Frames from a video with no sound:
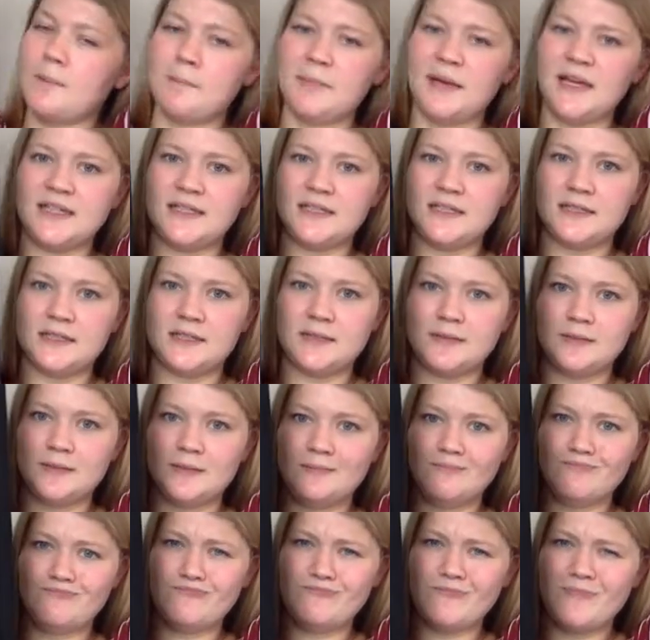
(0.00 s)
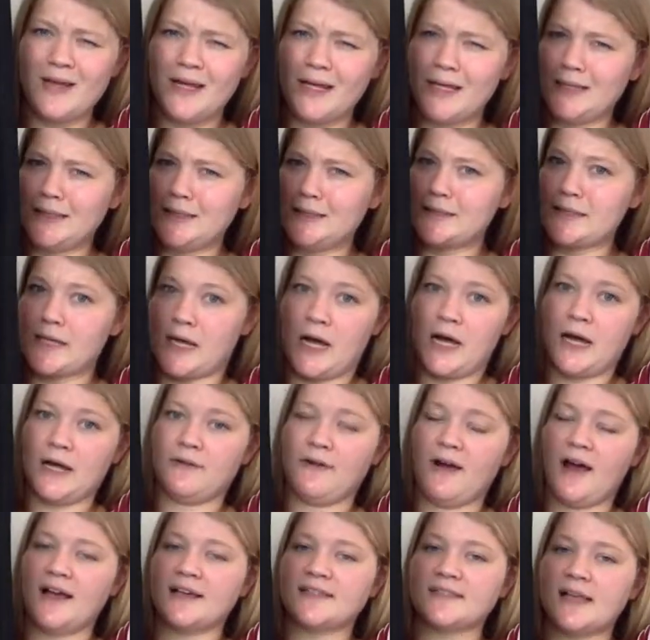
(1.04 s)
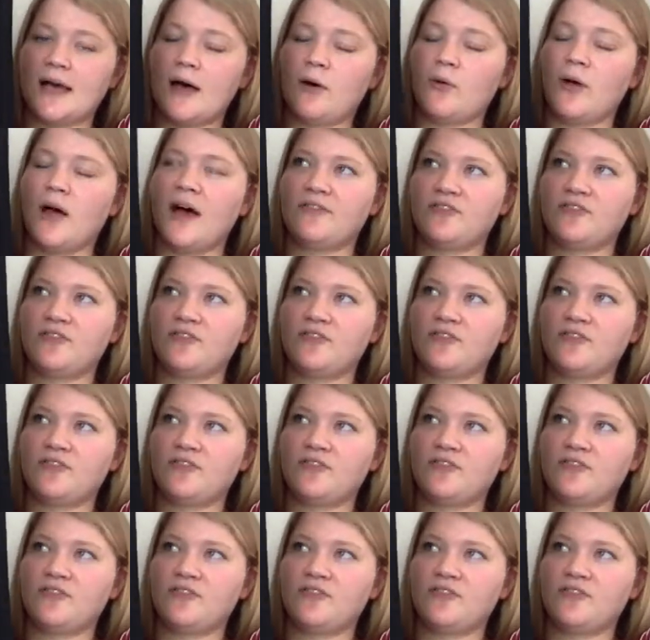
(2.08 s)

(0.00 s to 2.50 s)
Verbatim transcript: a mid mid to high rise. I will